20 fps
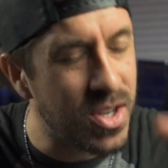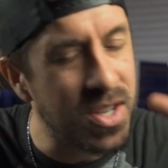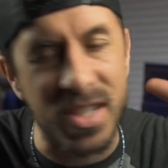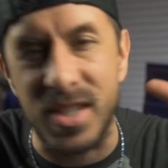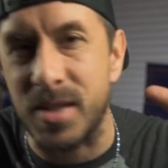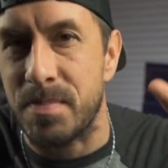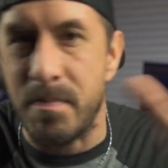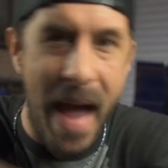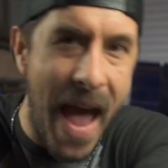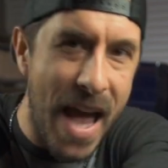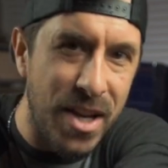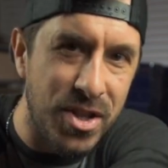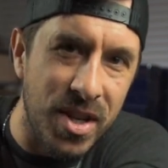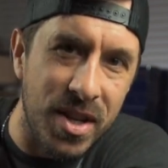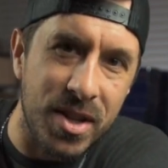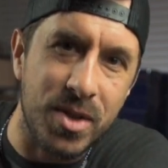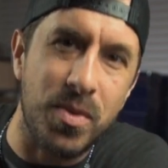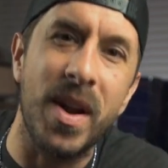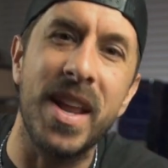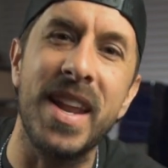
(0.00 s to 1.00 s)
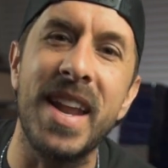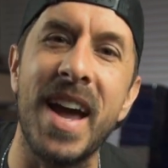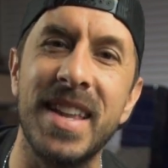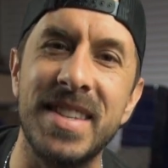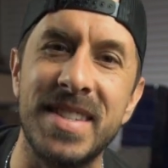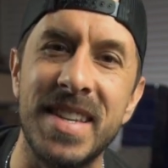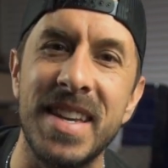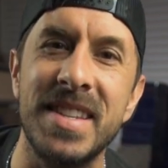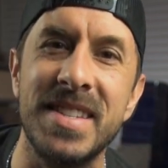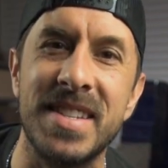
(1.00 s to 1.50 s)
Just smash it
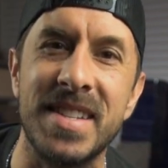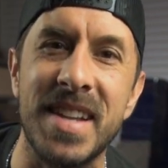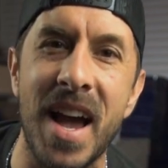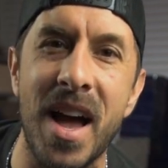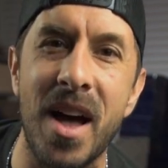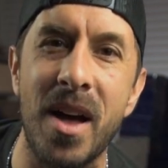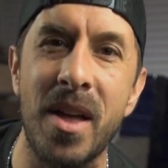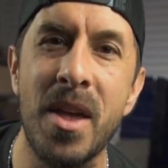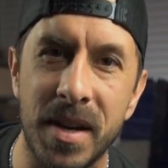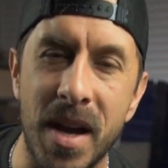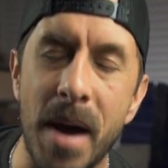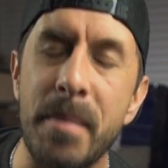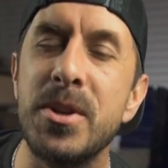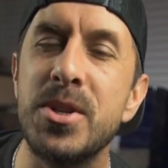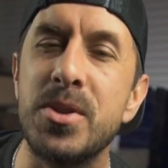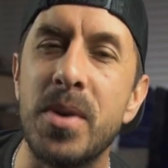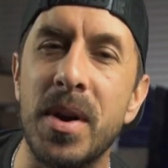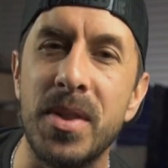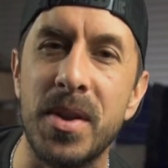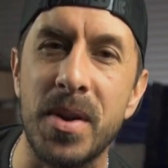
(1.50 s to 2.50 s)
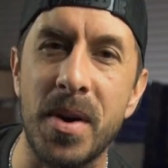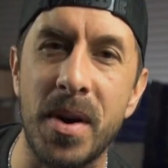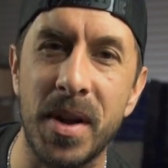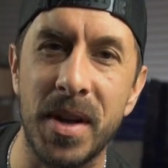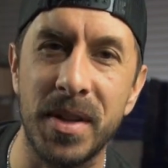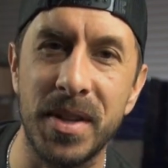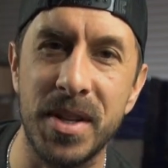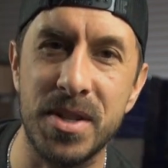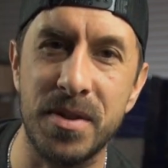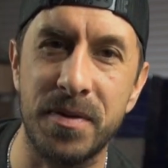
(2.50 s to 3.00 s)
2019 style. Come and join the
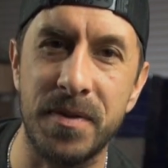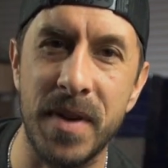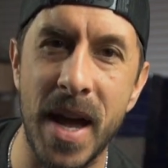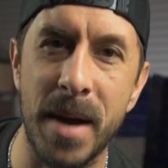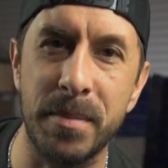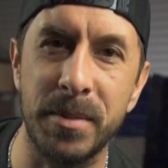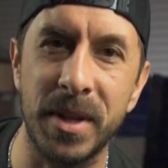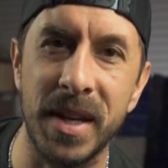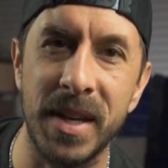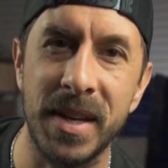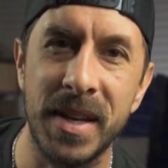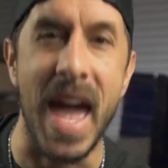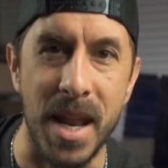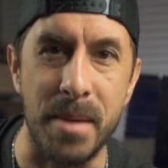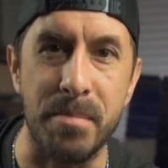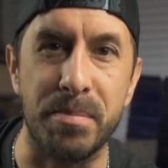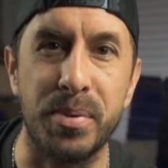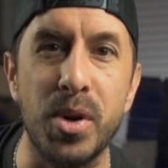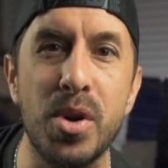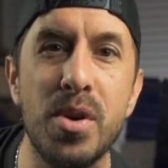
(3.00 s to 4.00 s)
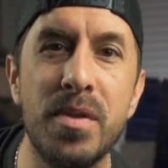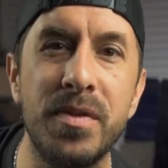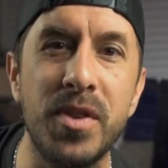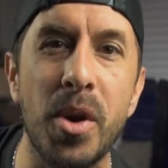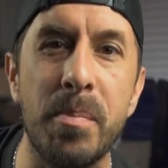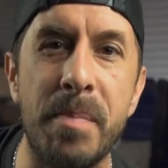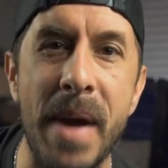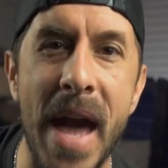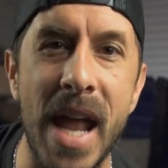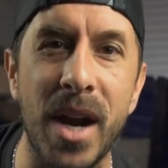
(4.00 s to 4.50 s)
Nodal Ninja family and improve
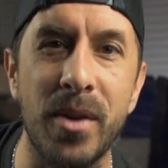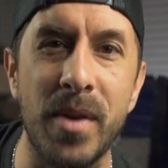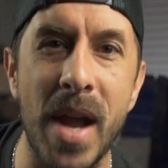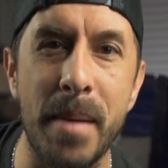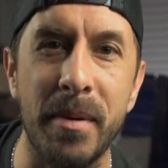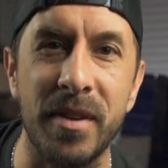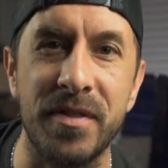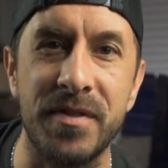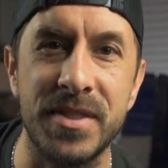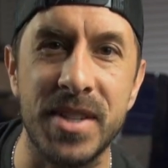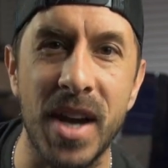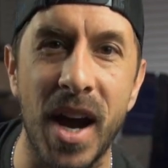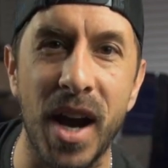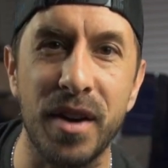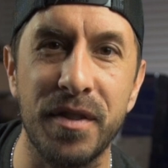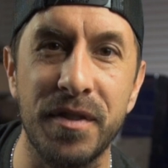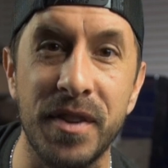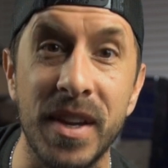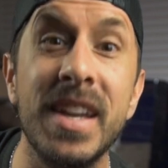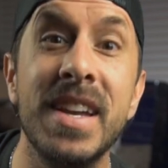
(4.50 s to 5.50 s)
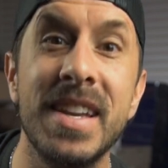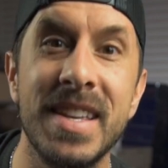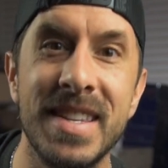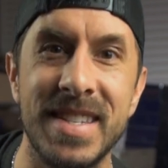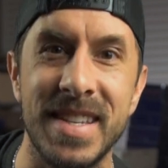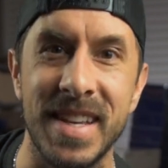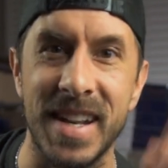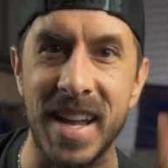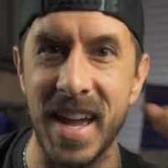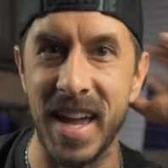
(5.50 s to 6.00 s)
your panoramic photography
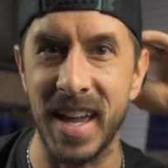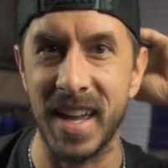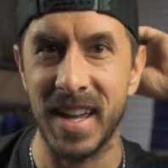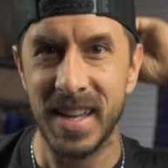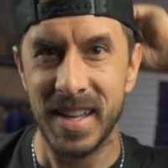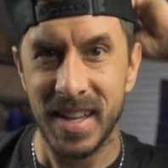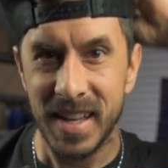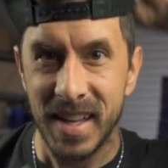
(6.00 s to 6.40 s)
today.